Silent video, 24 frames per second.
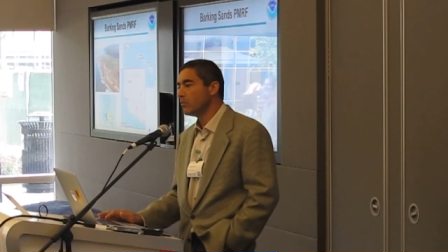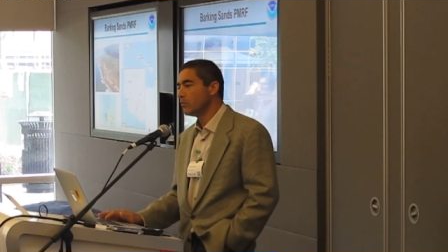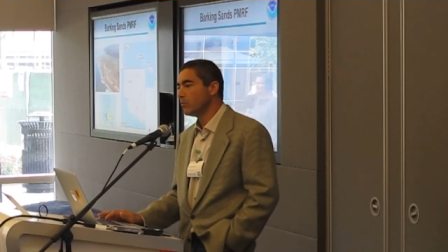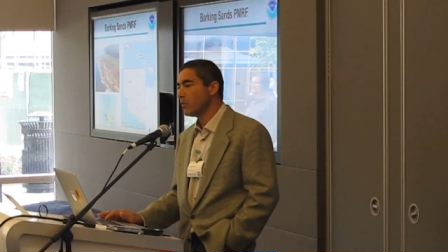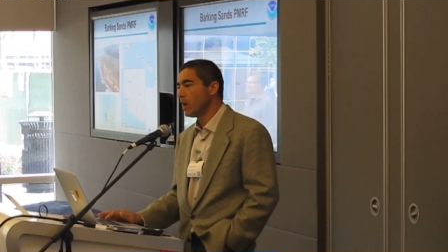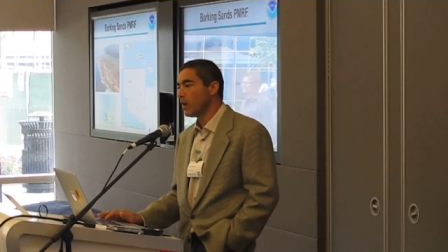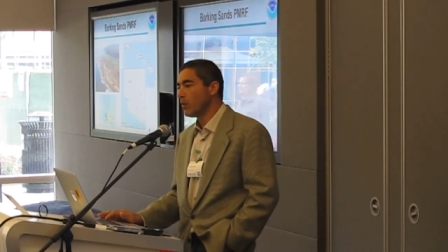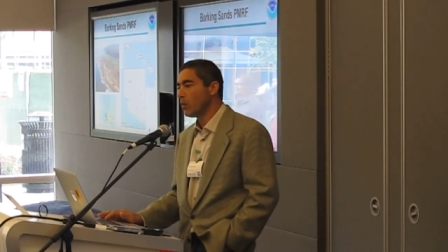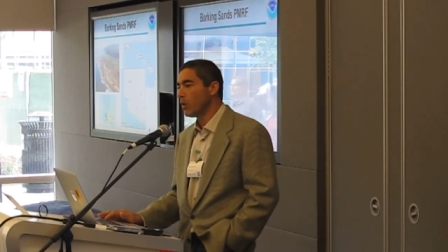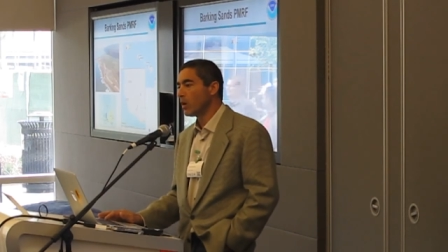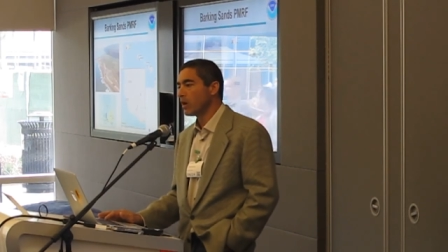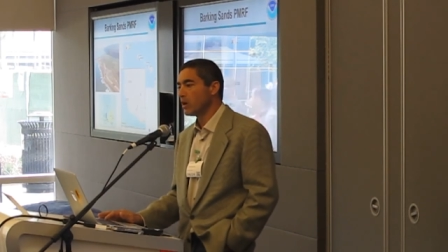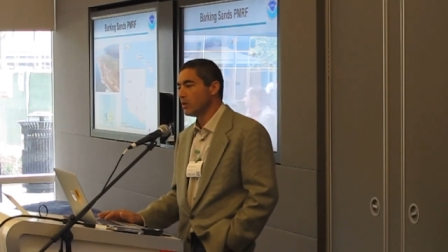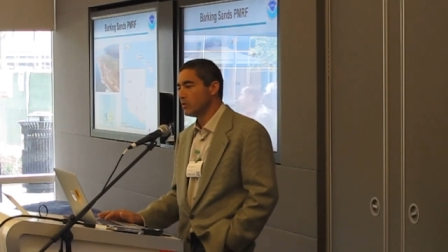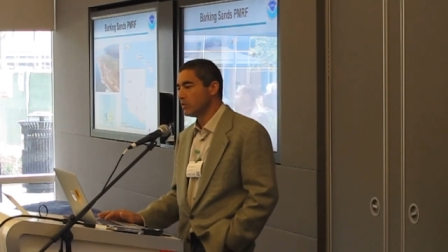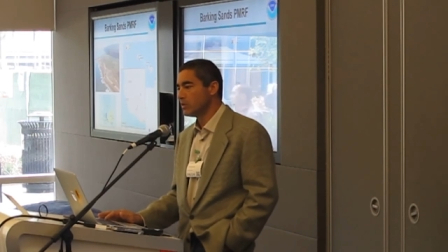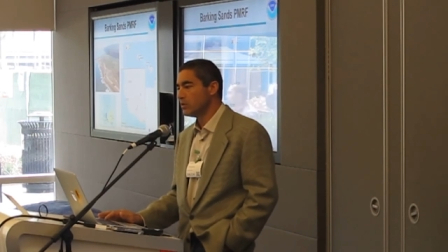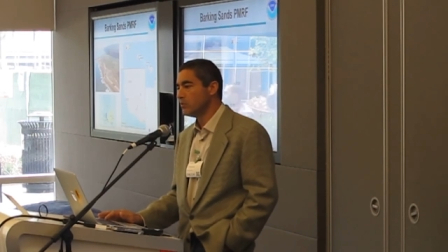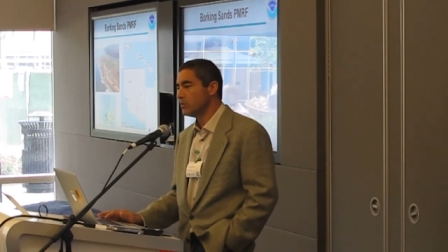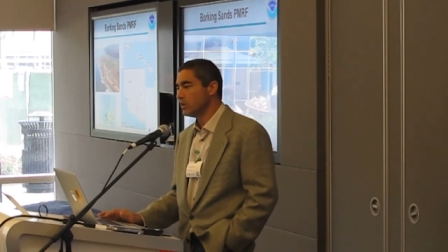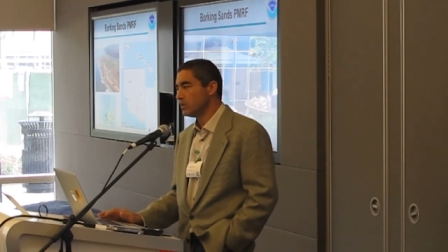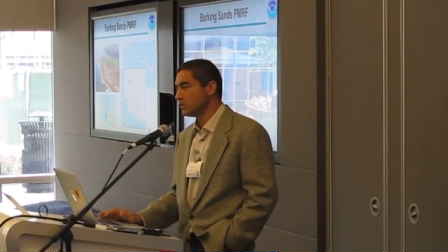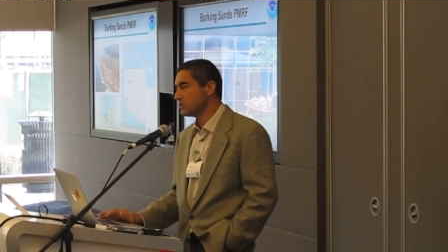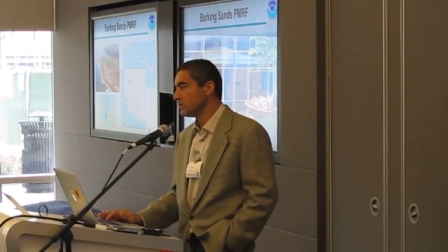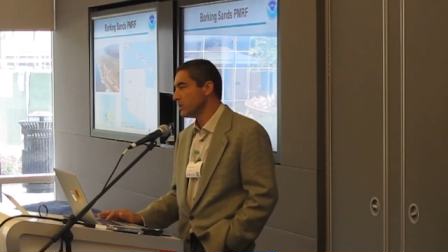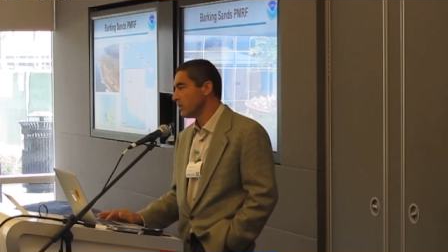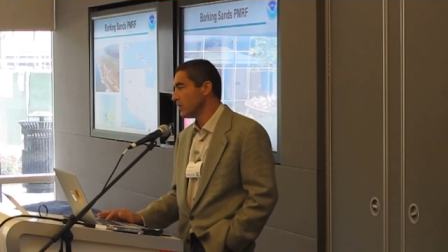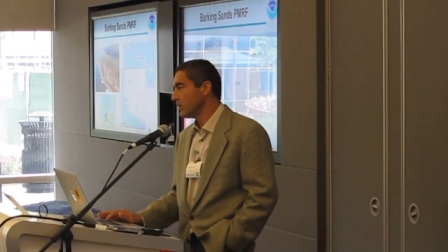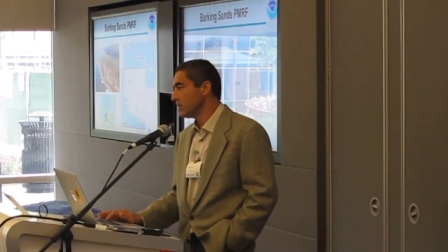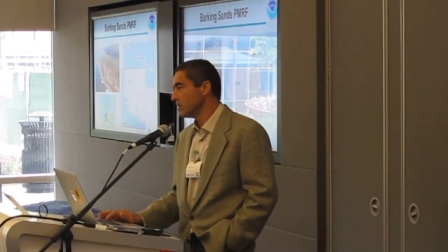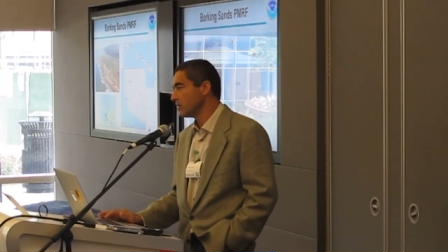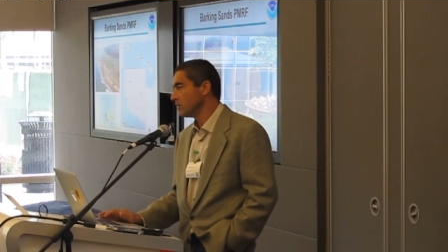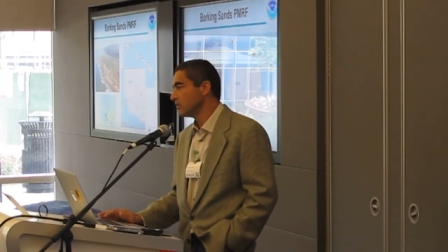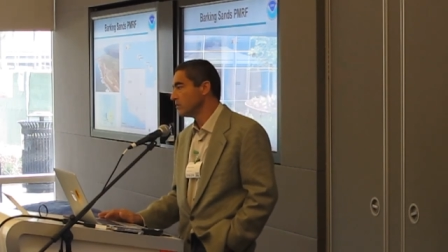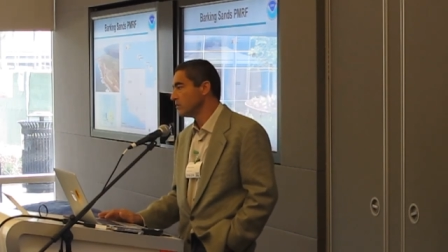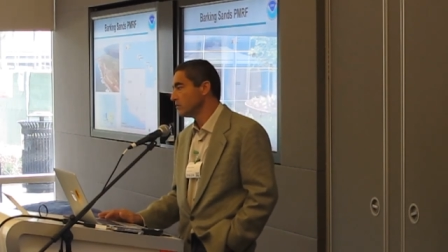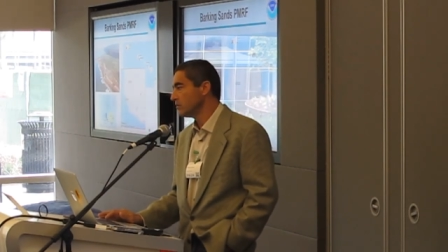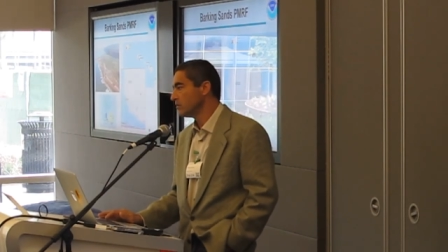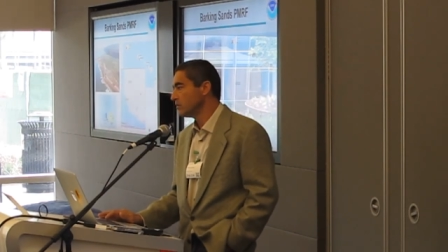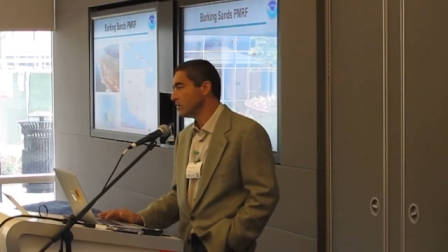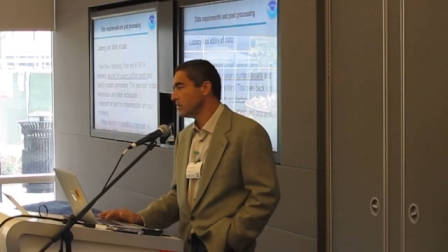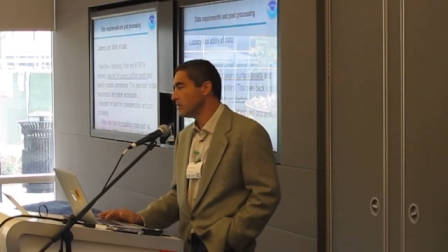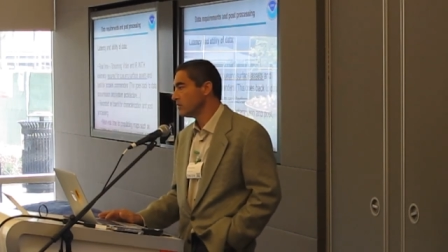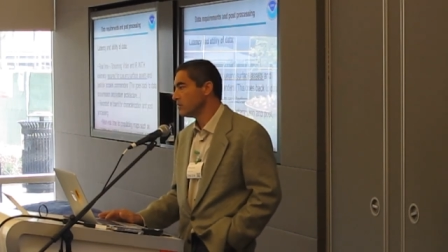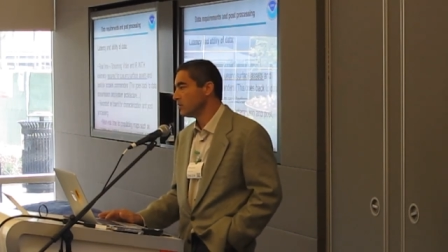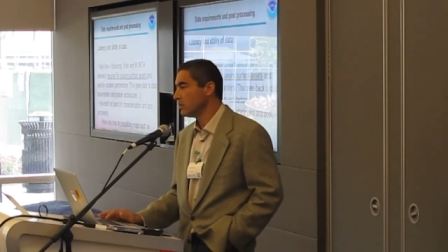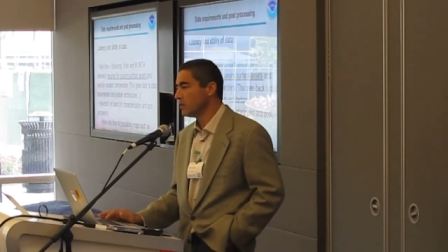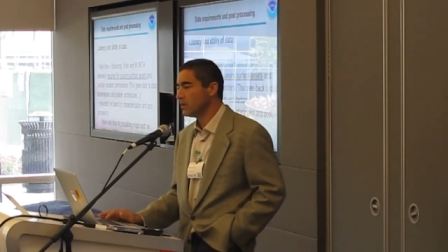by working with the military
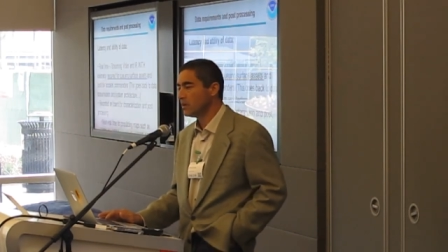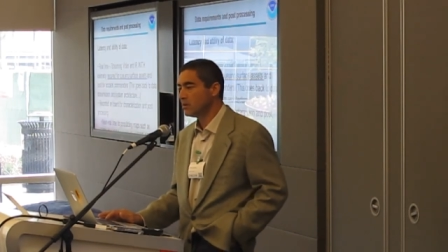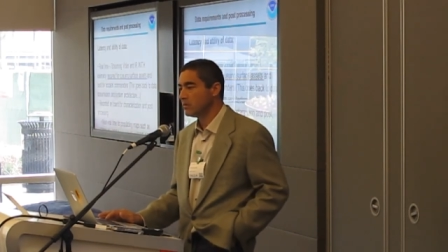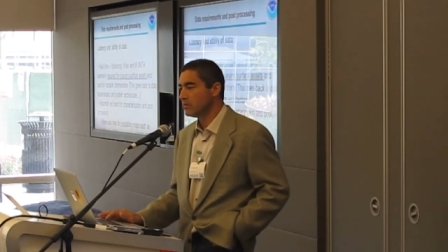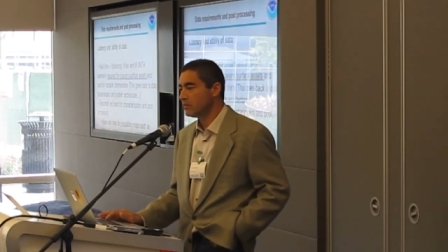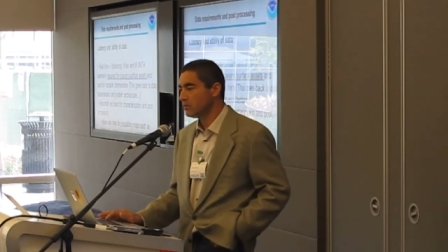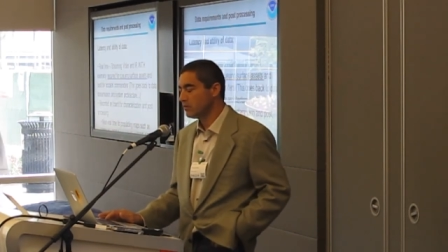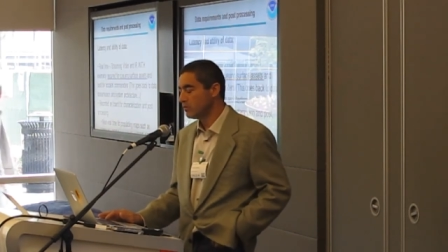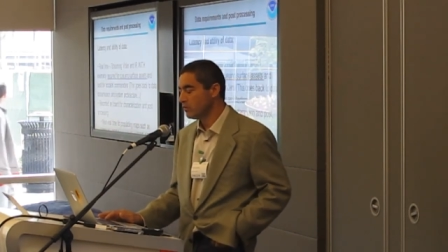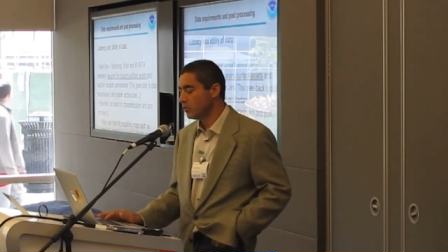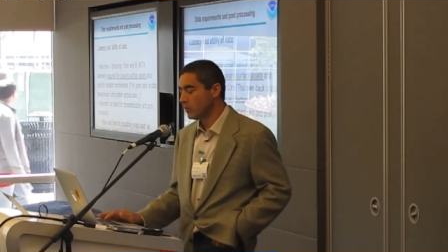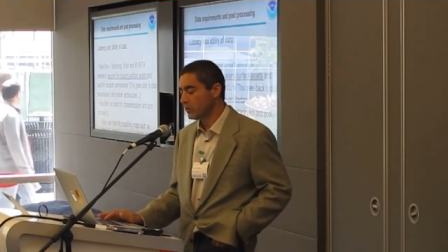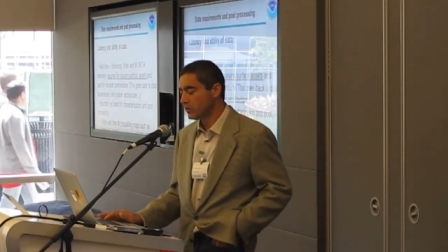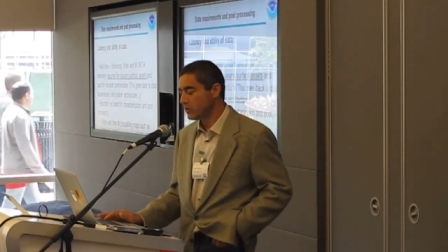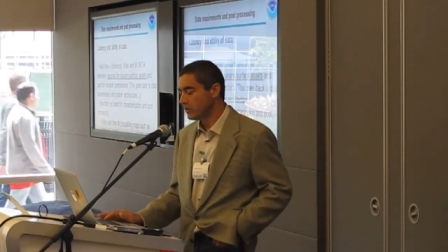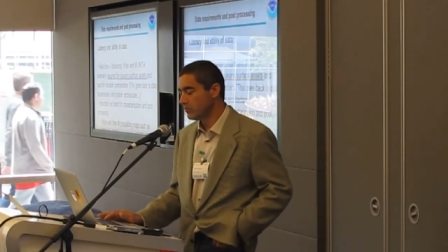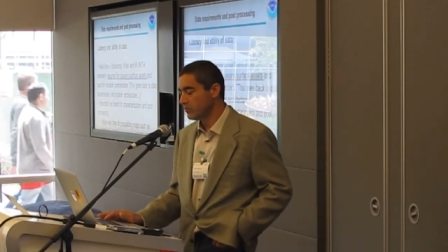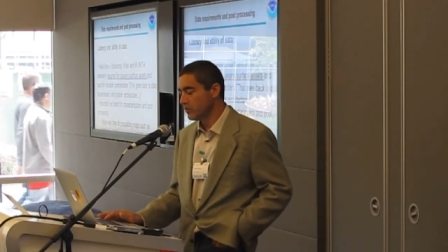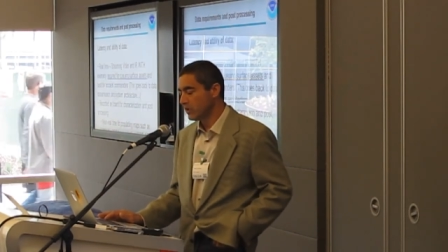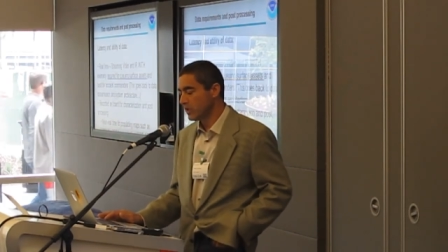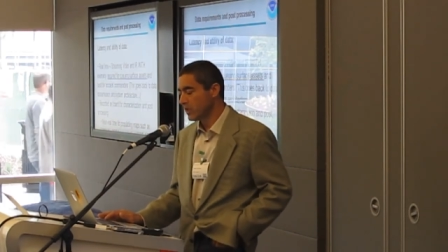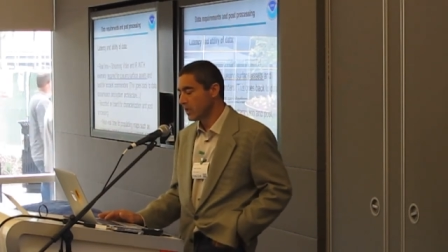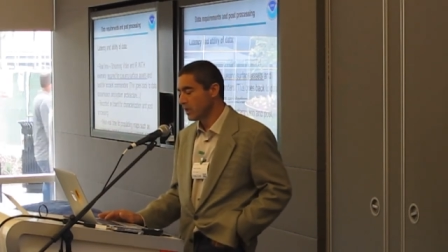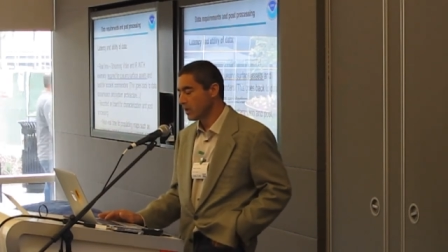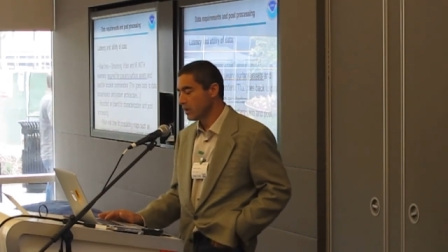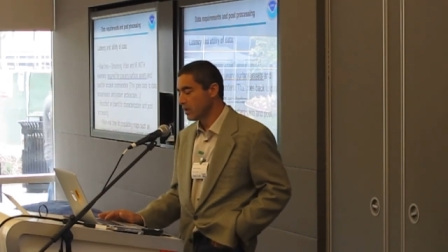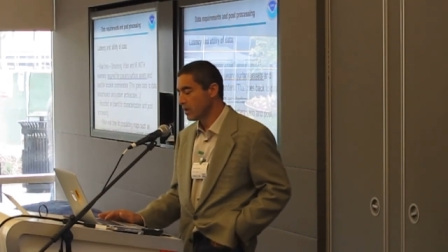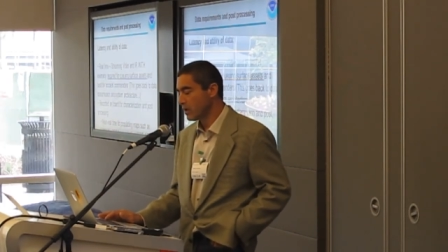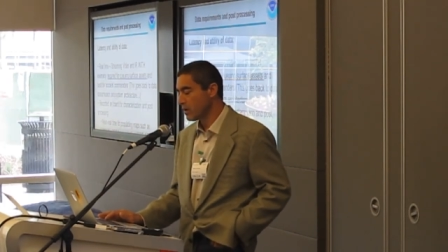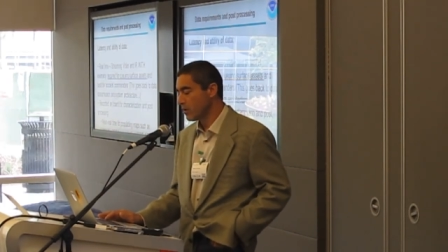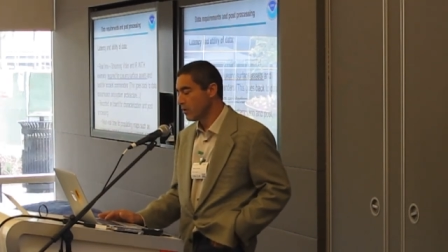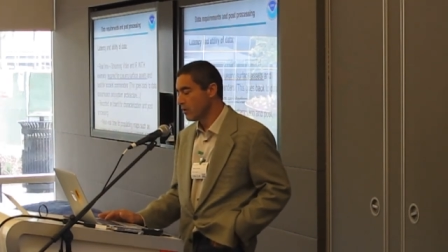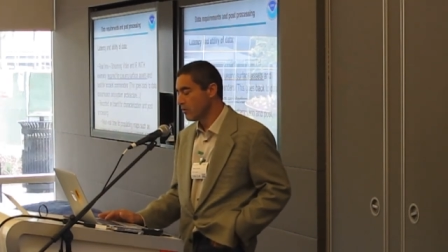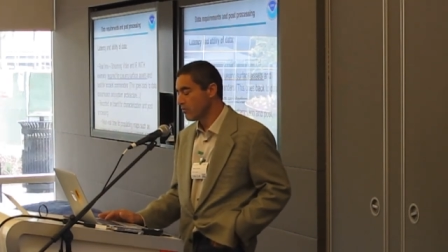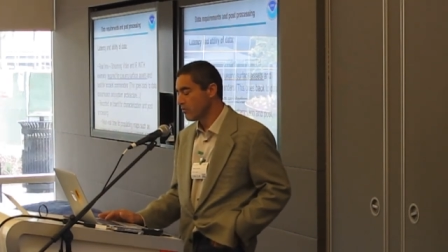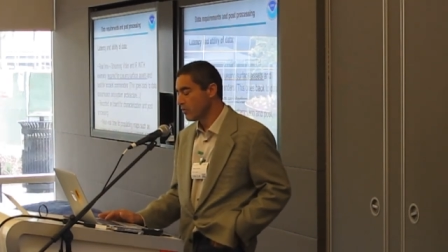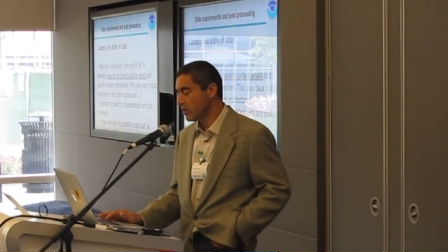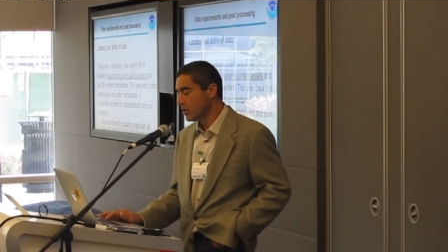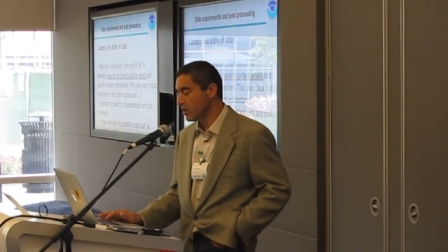and doing things with things.